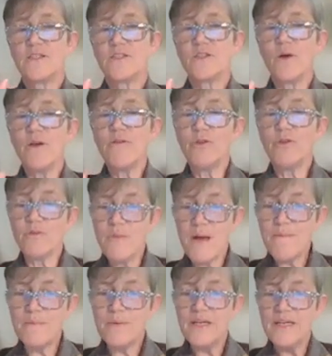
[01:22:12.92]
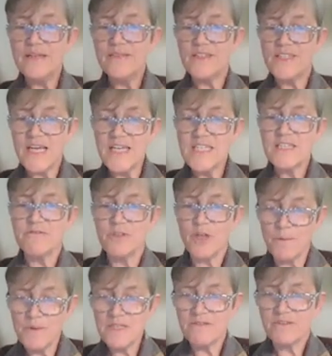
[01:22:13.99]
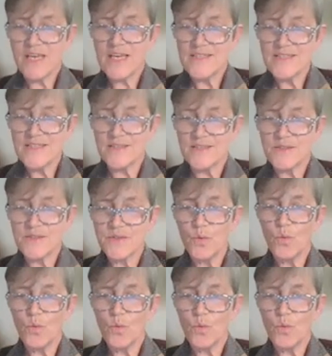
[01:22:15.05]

So if you remember in the dative nominative cases,